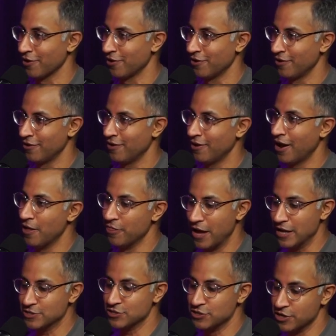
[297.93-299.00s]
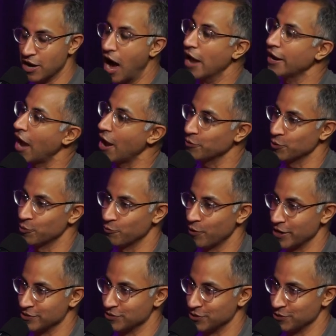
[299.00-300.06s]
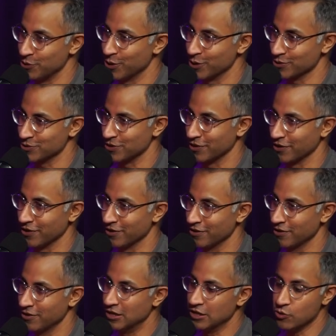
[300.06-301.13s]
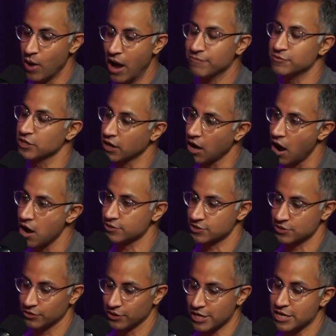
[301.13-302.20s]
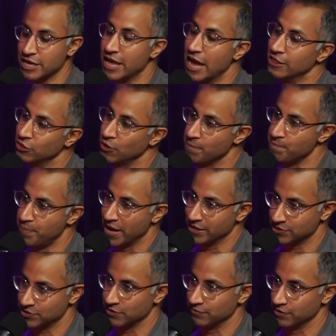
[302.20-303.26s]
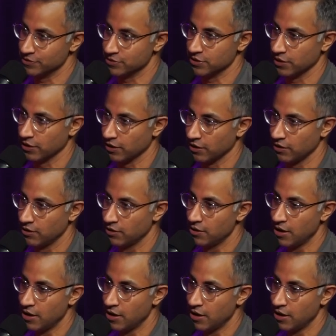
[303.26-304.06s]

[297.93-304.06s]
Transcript: Oh wow! And that's not how you're raised in New York City. Mm. You have to constantly get the best of the city. True.